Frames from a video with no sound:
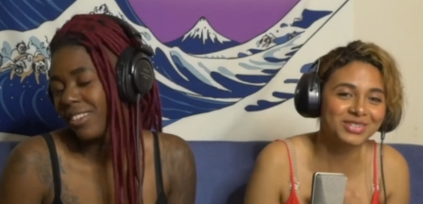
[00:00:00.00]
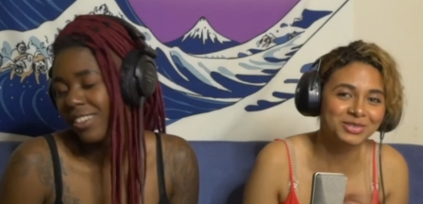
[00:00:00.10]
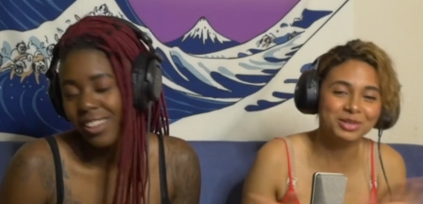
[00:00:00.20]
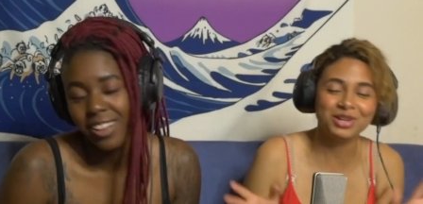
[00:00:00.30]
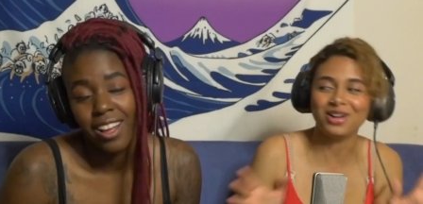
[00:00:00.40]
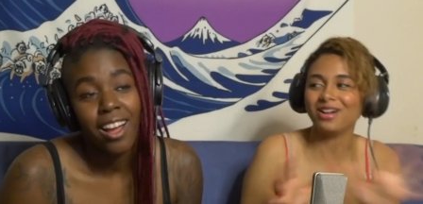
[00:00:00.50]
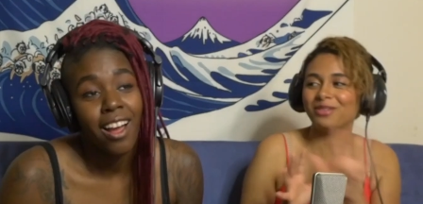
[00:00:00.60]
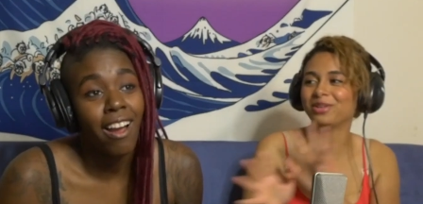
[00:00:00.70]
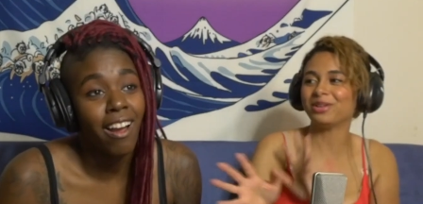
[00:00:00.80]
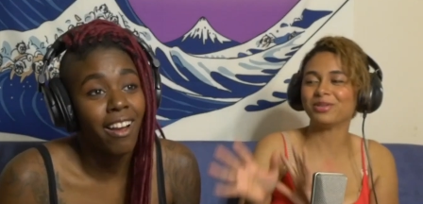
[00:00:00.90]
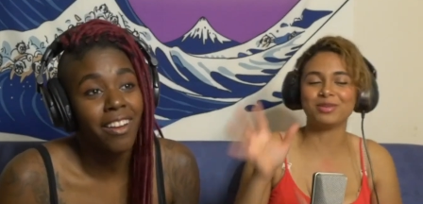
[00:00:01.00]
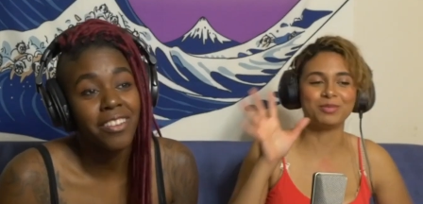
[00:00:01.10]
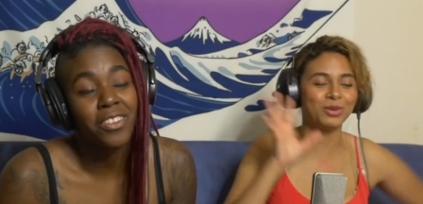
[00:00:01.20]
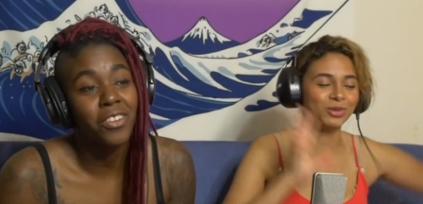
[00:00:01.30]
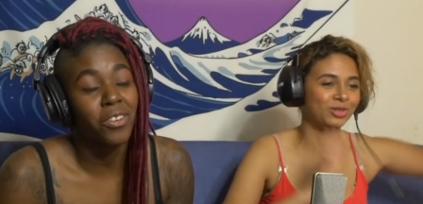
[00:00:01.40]
Speaker 1: were all we were
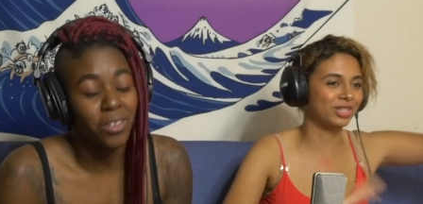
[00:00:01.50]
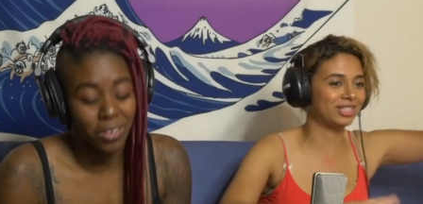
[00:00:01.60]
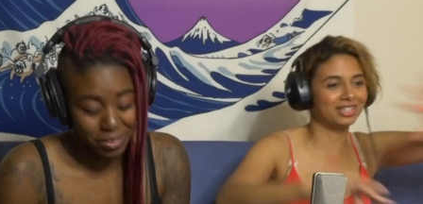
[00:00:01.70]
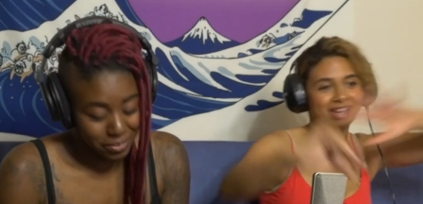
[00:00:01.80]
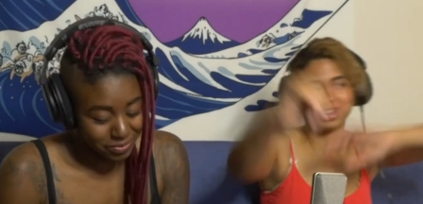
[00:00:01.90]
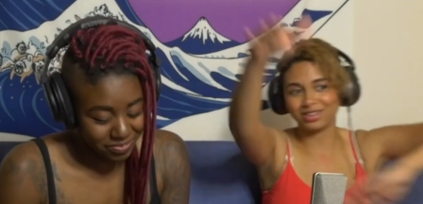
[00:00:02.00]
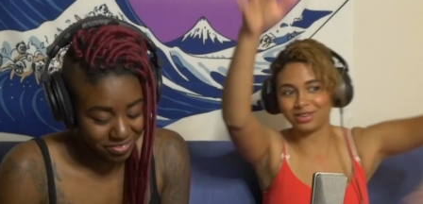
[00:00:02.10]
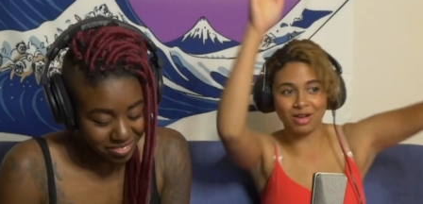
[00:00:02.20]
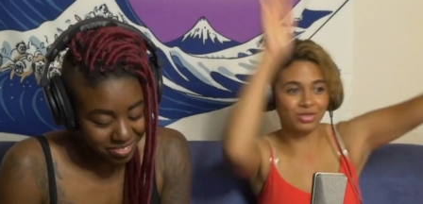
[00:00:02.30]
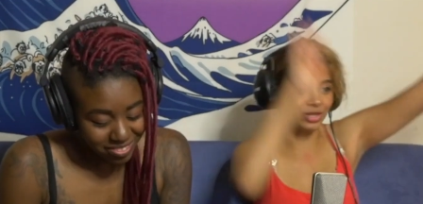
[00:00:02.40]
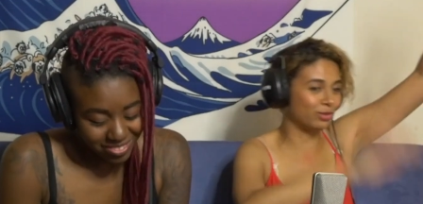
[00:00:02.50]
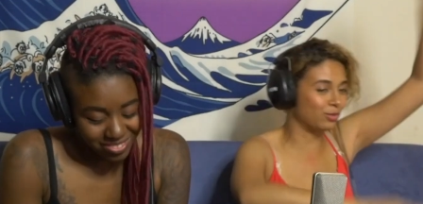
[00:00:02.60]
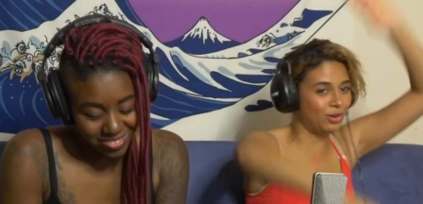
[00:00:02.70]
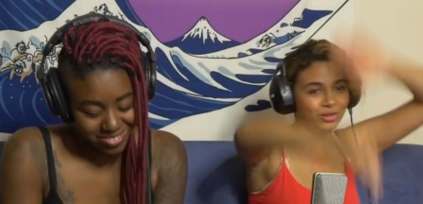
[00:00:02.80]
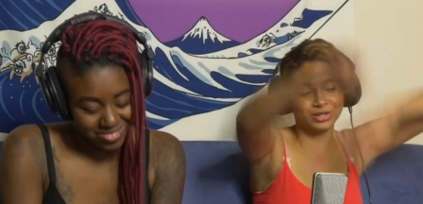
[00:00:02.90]
both Girl. just like on this
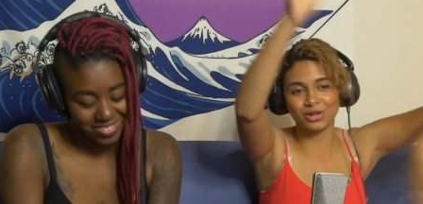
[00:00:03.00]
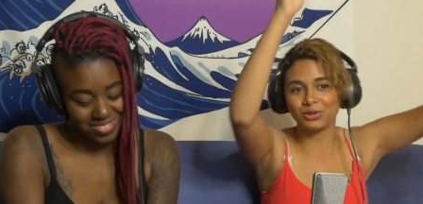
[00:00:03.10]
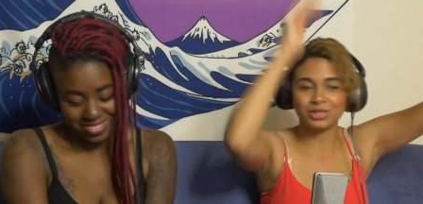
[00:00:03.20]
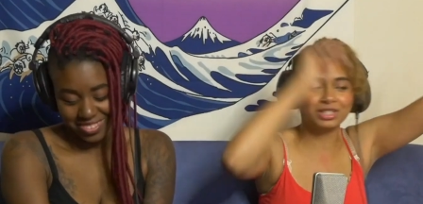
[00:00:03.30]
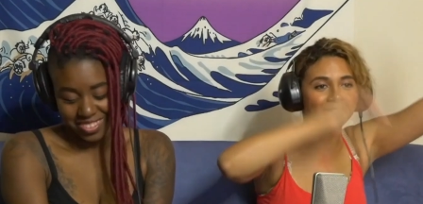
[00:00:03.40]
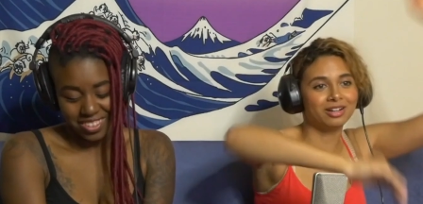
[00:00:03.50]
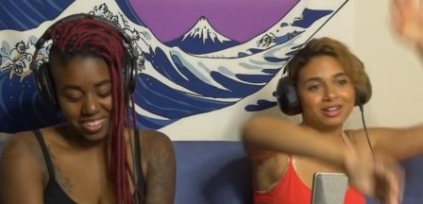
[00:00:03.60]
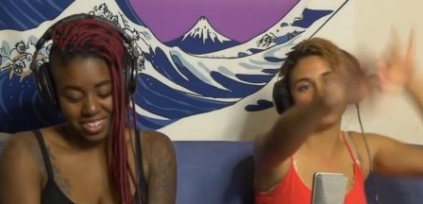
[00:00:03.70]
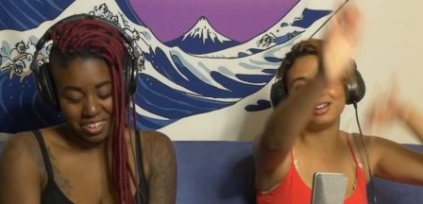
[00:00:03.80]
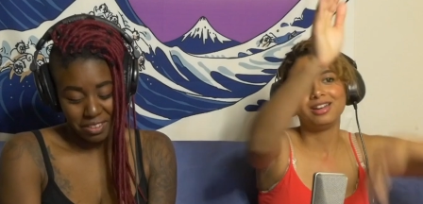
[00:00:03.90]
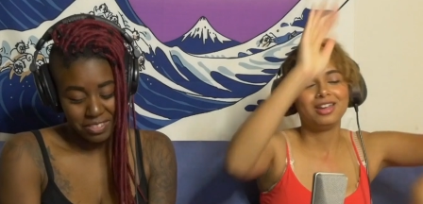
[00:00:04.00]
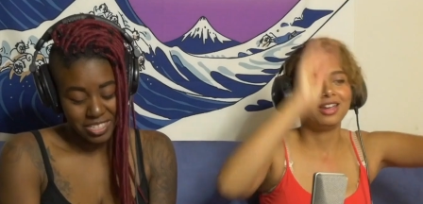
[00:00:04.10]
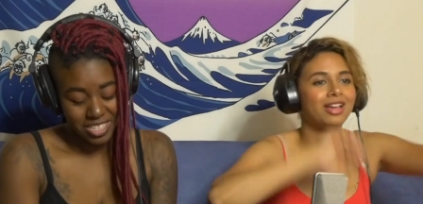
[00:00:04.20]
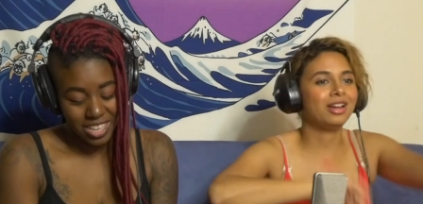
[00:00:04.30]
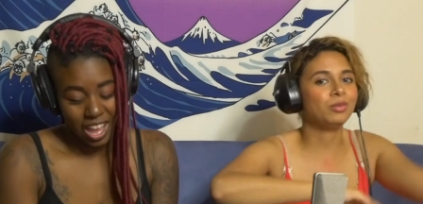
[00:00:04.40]
roller coaster of just sadness
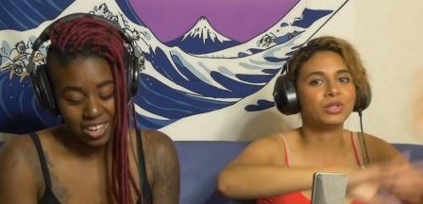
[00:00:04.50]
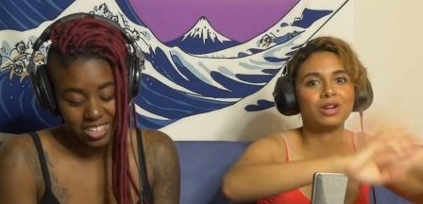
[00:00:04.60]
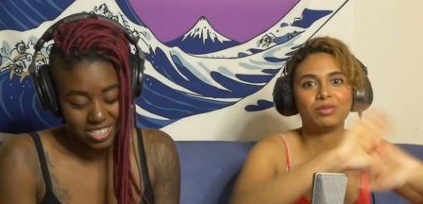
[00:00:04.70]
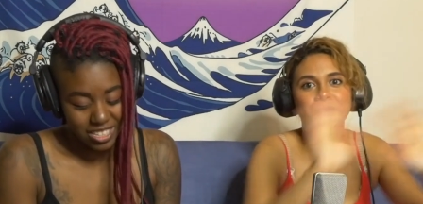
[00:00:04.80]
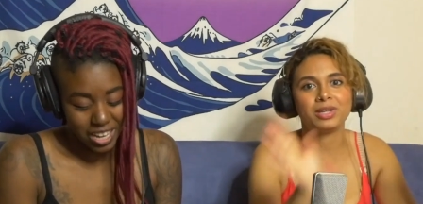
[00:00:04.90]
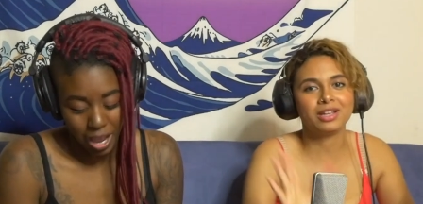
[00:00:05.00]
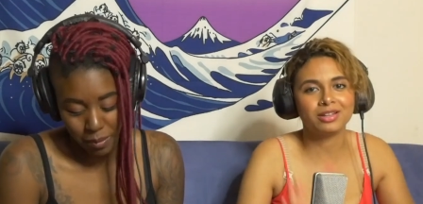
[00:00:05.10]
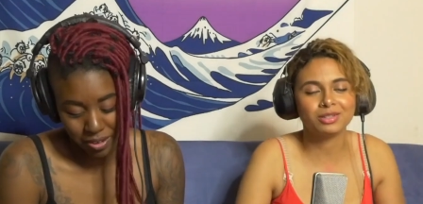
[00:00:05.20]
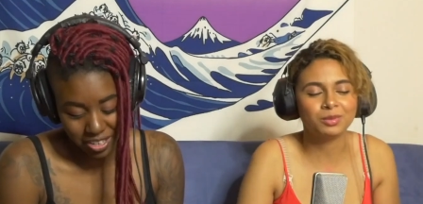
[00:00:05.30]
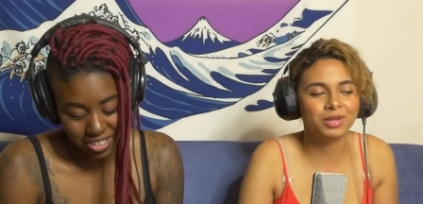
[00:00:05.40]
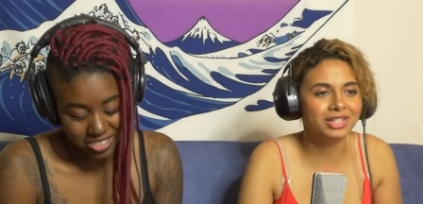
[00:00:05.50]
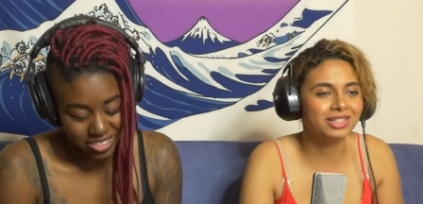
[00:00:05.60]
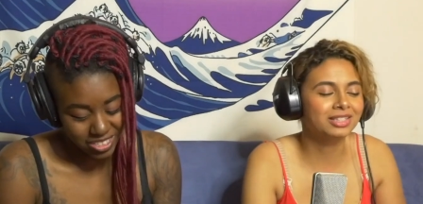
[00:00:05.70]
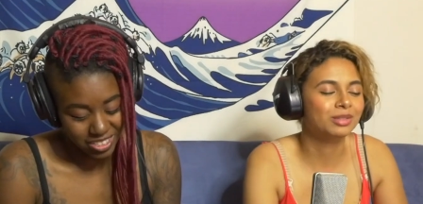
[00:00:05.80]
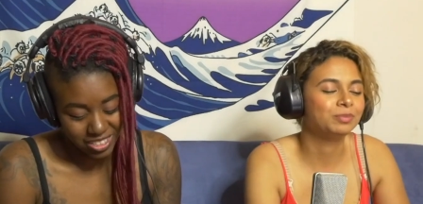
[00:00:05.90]
and I'm sure everybody else was.
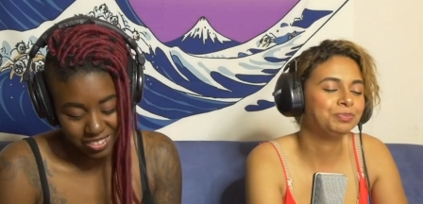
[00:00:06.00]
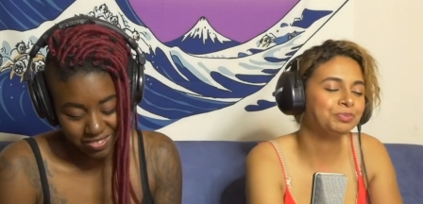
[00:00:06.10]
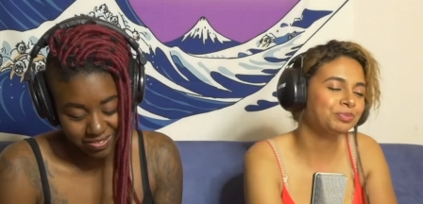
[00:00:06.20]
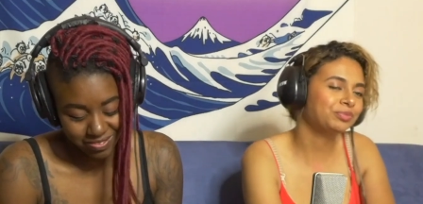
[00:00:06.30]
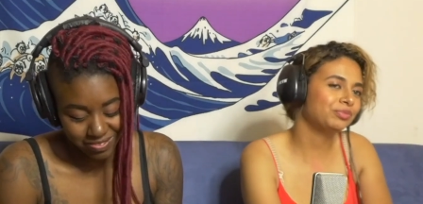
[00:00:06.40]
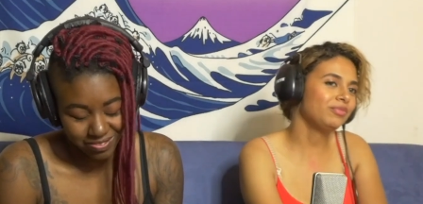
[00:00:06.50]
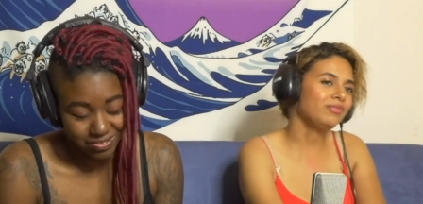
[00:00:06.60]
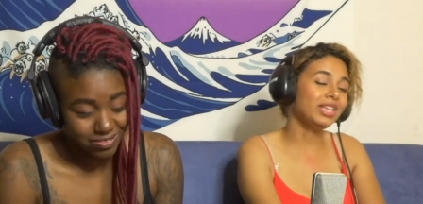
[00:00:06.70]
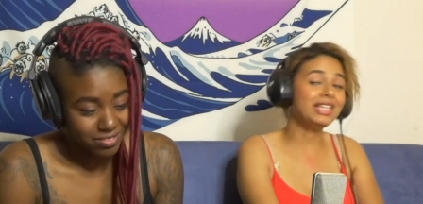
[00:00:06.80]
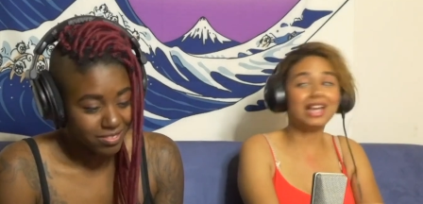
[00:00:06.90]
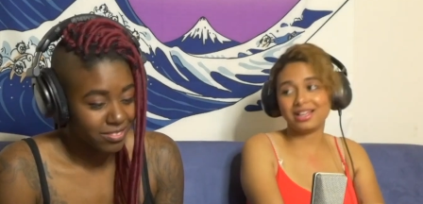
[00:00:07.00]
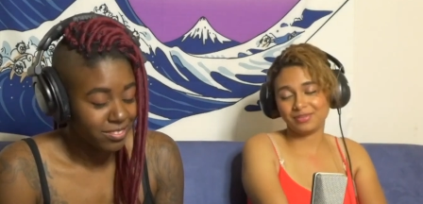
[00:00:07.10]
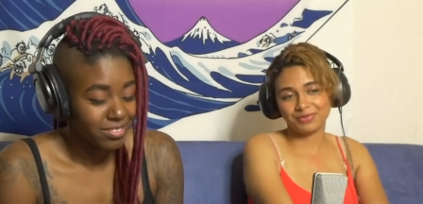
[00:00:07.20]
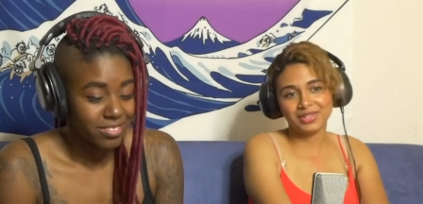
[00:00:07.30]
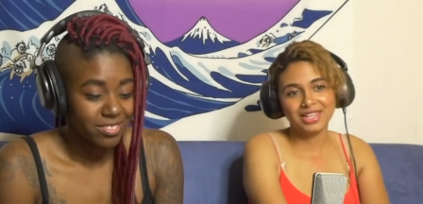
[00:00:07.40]
And... Yeah,
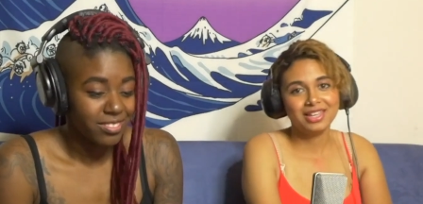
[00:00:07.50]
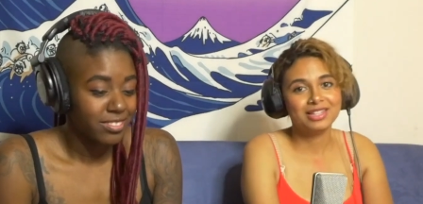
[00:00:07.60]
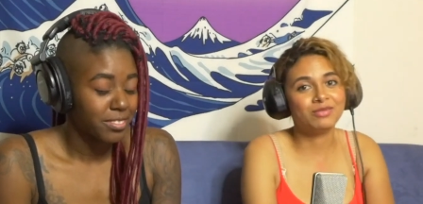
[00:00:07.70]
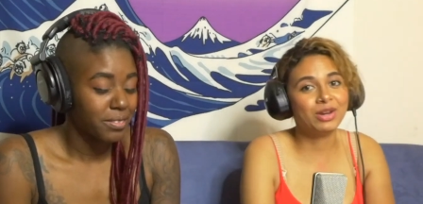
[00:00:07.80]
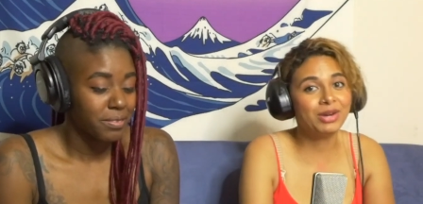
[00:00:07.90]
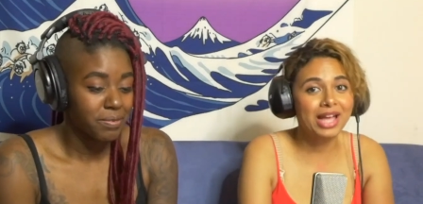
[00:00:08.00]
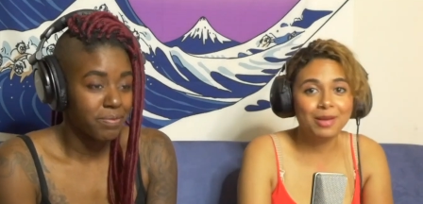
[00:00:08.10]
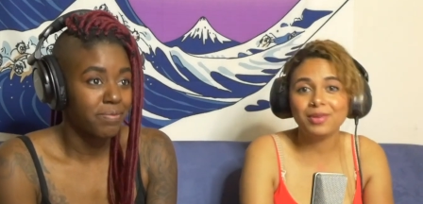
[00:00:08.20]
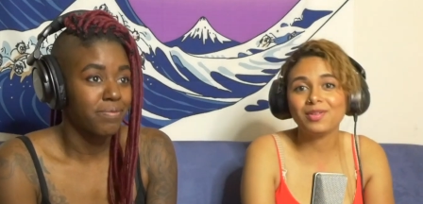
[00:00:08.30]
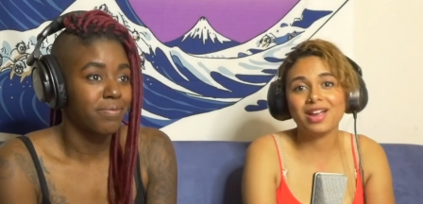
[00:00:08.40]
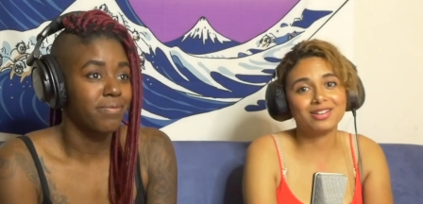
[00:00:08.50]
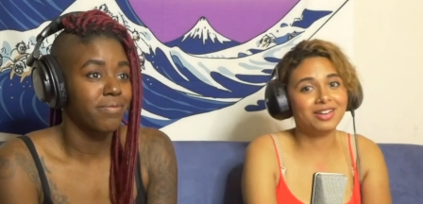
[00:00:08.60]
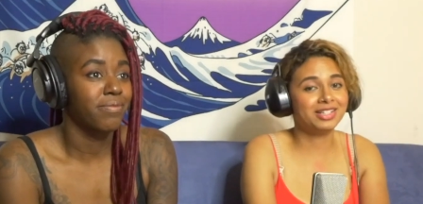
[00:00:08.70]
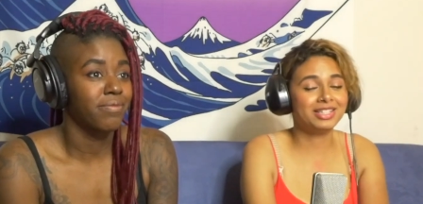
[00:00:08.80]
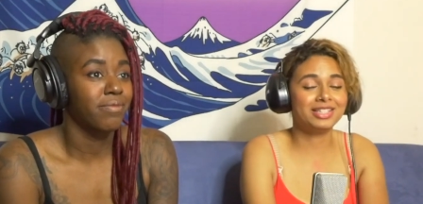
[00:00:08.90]
very happy Ragnar
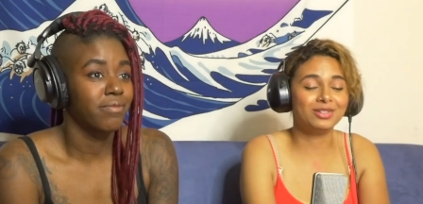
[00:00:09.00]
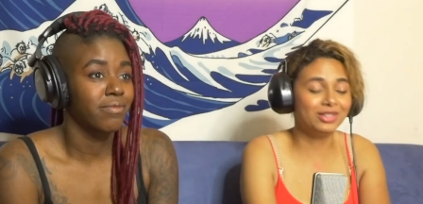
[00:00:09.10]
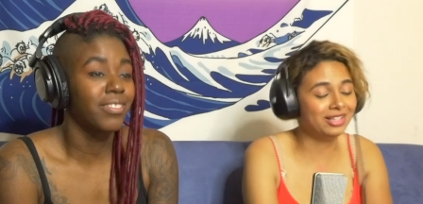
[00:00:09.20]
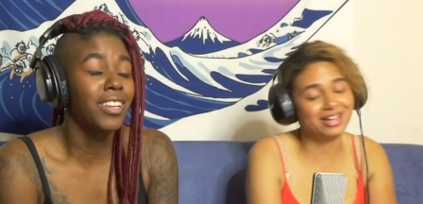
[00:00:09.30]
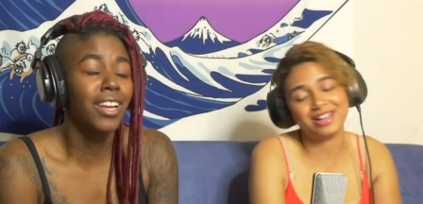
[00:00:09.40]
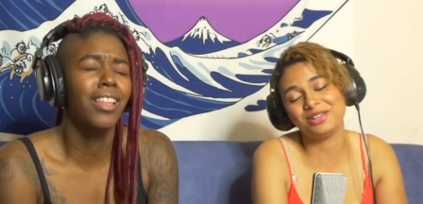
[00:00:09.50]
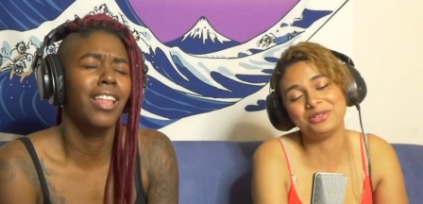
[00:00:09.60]
is still alive